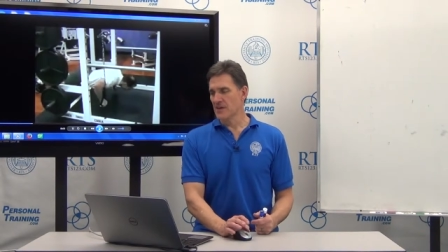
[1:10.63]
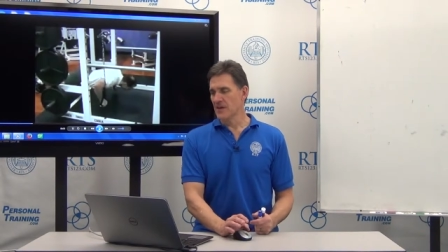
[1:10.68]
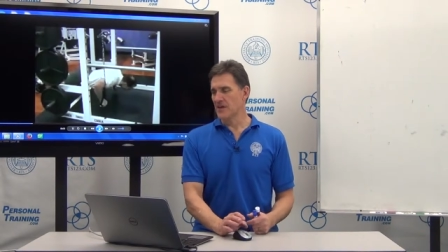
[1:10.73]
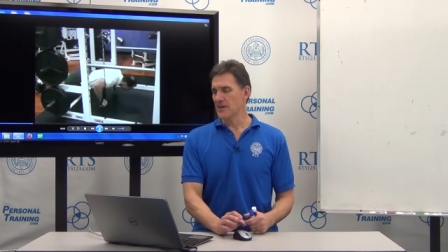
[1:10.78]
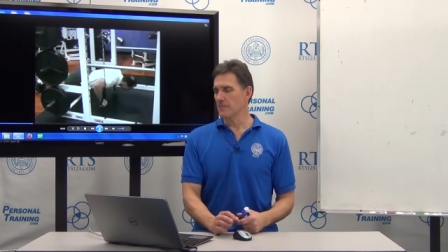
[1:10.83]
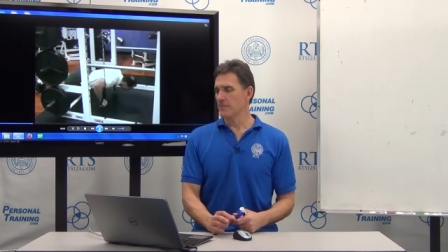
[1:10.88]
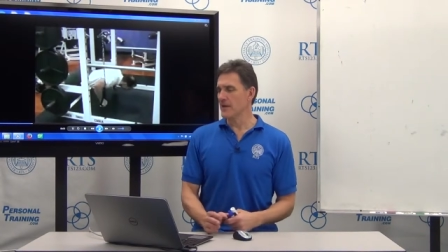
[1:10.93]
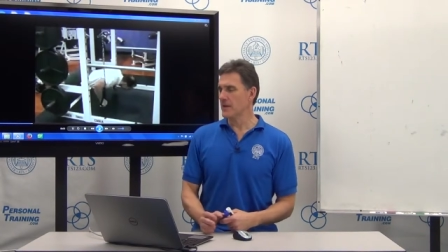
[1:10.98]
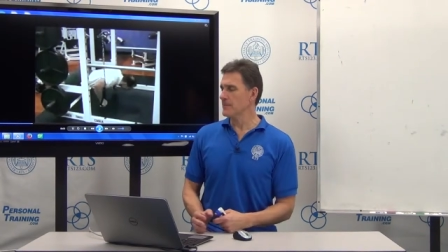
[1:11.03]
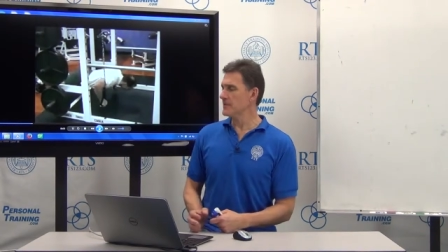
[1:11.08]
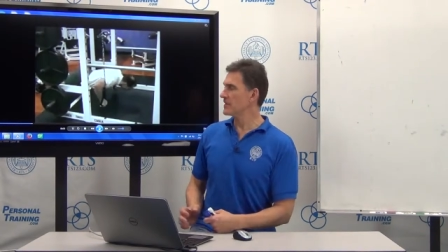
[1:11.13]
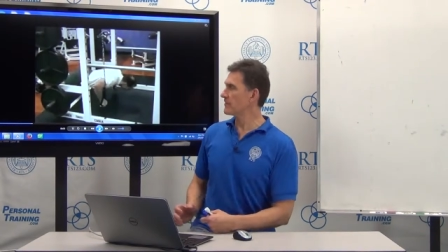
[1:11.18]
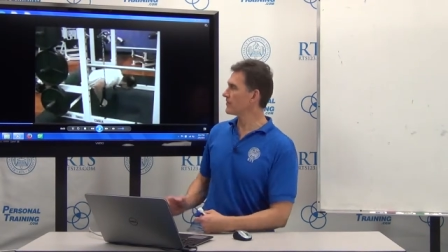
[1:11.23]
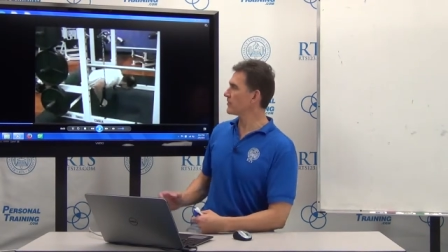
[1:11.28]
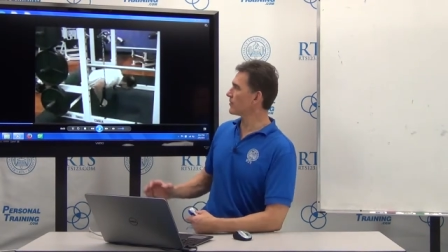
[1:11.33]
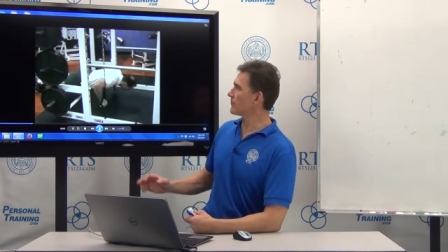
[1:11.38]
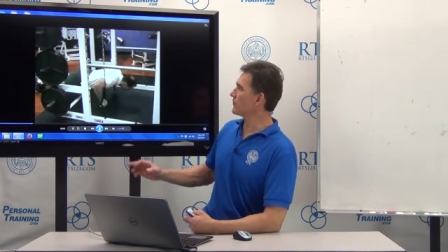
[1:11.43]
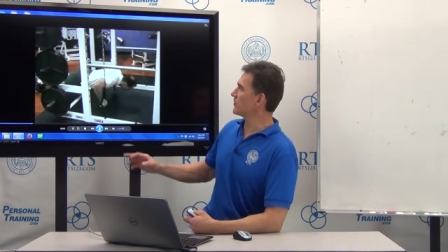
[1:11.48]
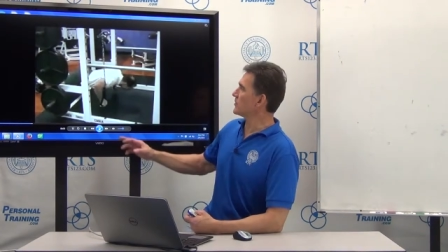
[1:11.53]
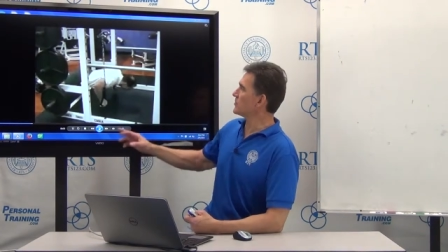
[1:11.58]
And it may be
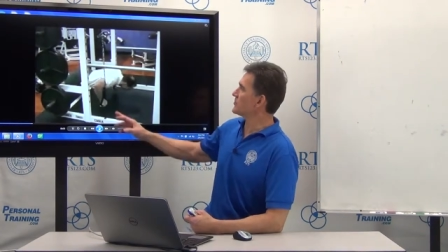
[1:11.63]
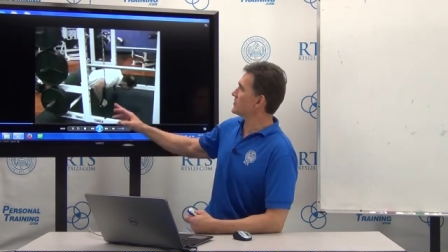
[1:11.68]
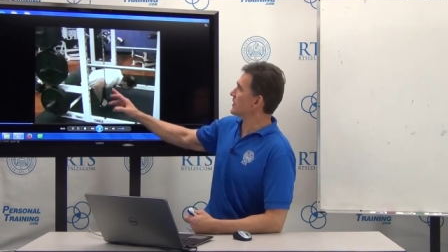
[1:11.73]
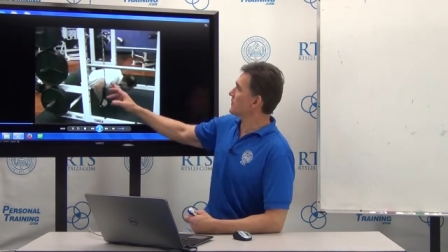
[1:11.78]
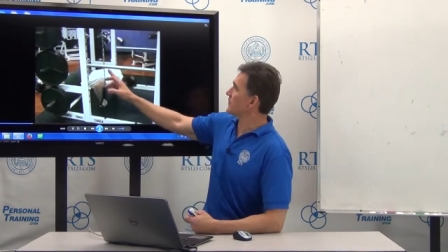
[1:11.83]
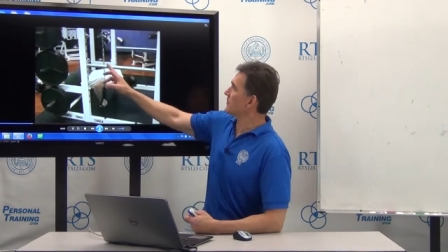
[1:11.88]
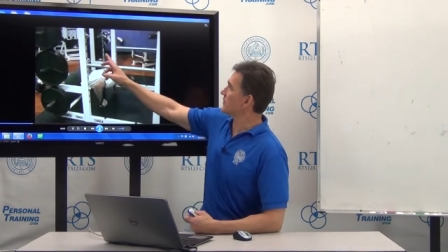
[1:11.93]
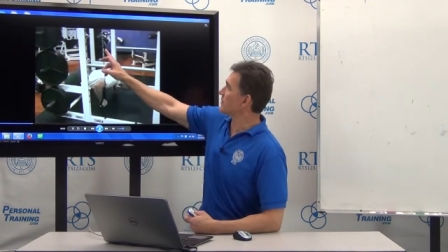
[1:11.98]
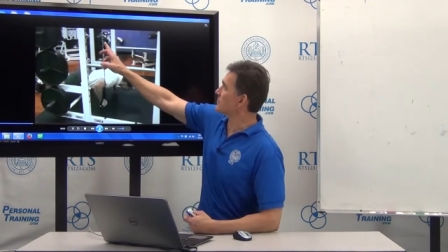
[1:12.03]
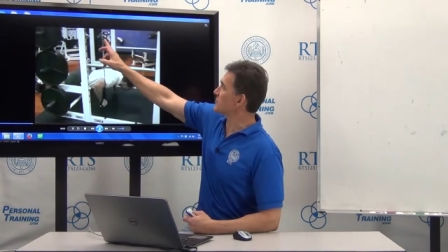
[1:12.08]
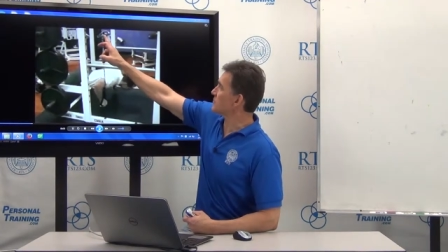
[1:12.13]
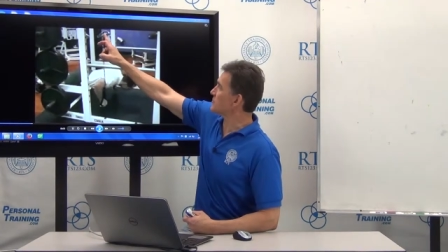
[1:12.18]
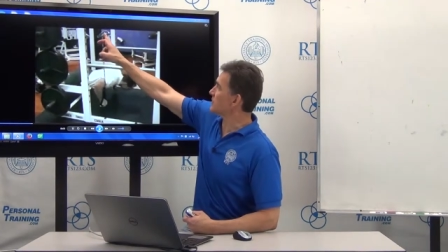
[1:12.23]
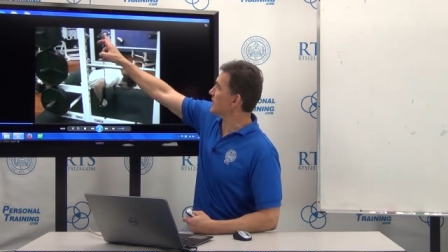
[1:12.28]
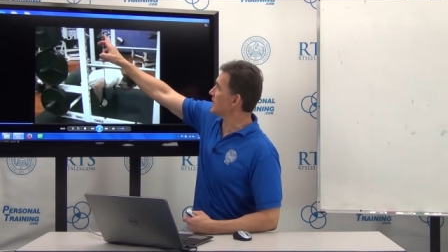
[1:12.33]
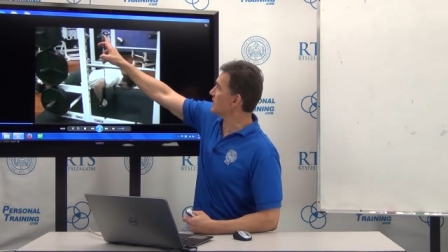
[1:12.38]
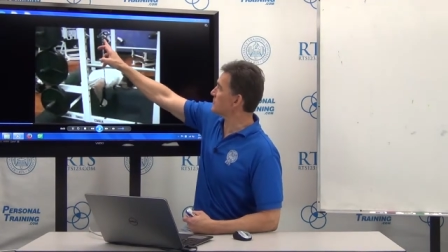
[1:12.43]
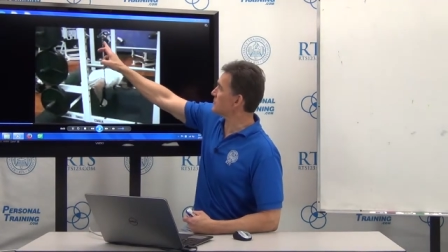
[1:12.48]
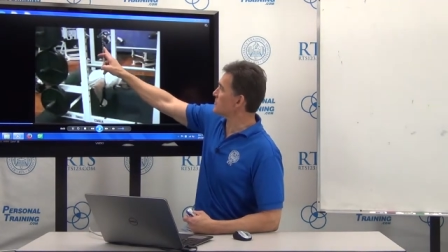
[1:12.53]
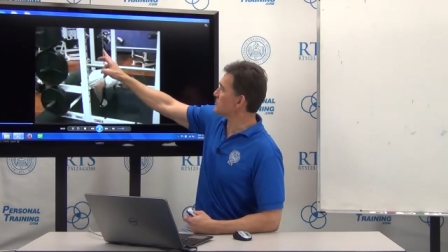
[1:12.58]
difficult for you to see, but there's a
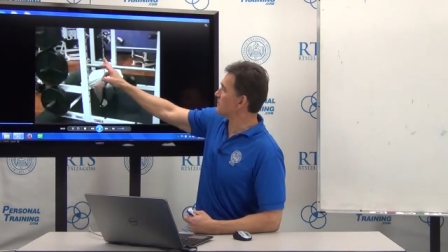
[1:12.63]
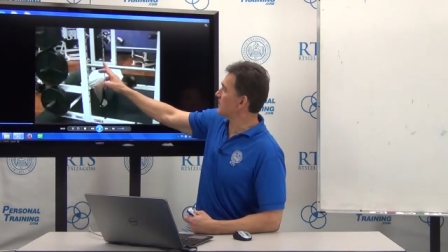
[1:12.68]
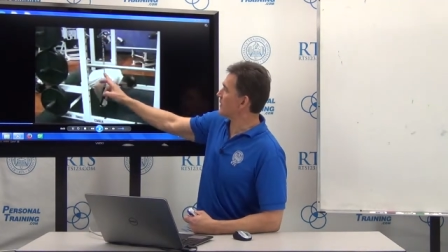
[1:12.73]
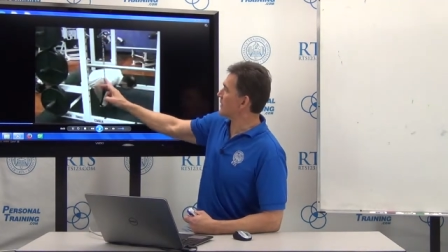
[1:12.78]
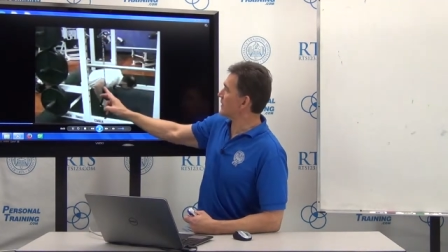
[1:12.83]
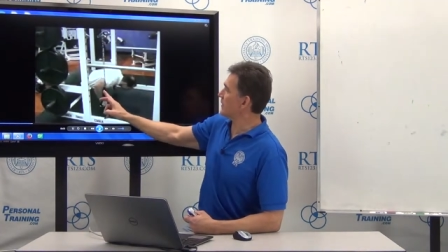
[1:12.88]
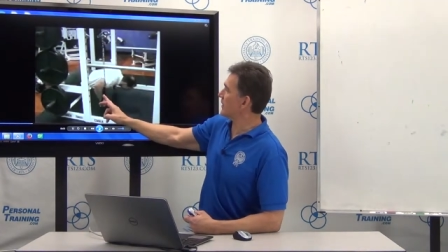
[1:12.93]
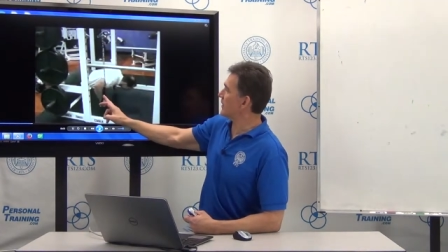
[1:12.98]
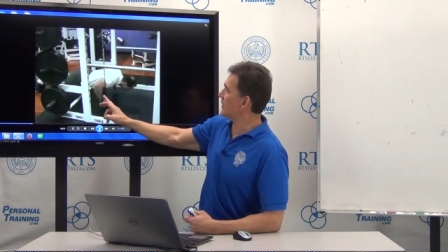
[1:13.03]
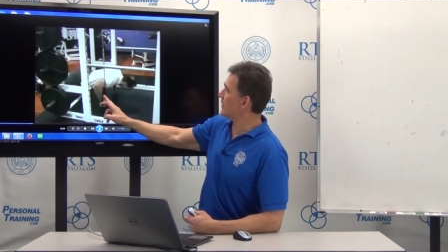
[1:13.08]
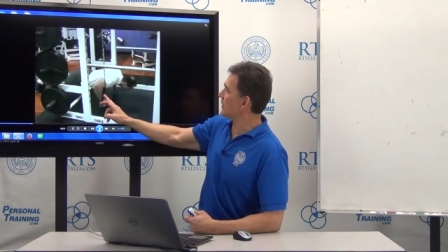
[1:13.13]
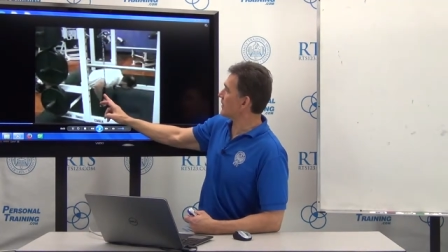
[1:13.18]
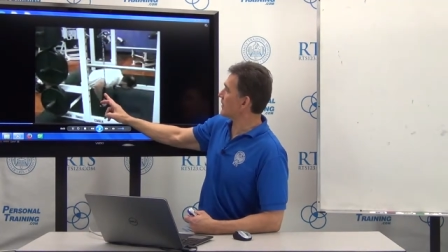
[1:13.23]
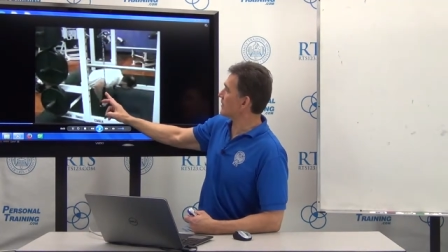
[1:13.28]
chain suspended here